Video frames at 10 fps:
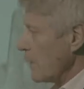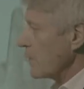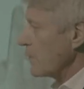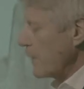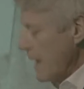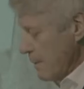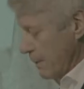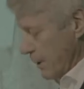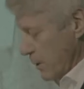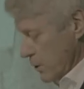The same
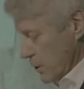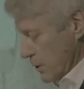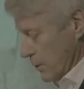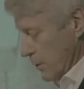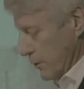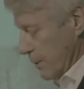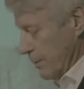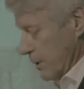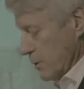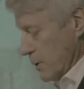approach was,
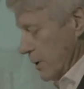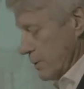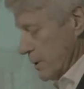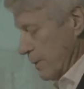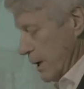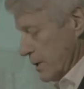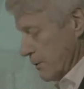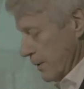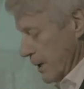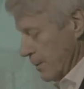approach, uh, was applied to
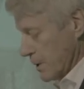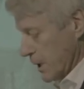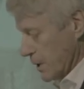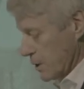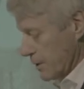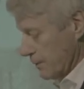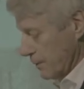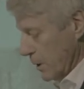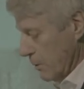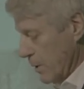fire protection.
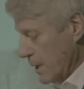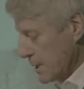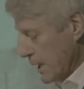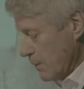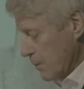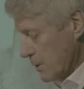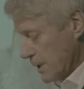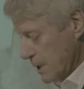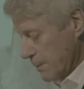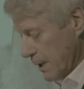Red tape was
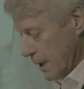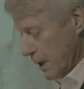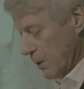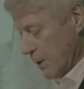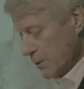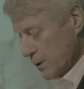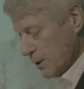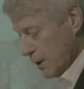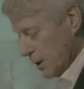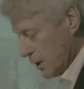said to be, and I quote,
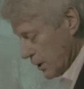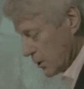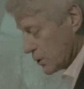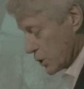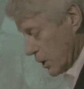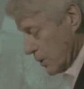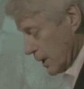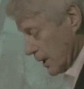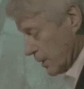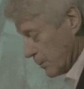
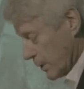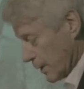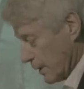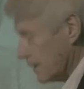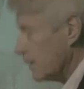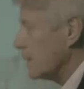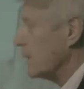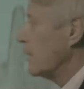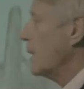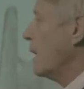choking Britain,
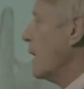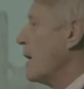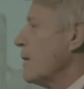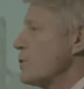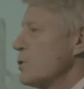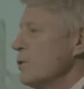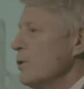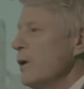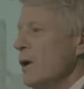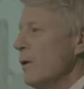and I'm
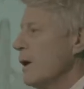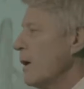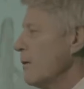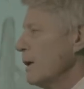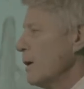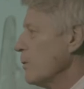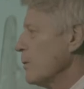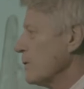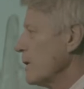sure no irony was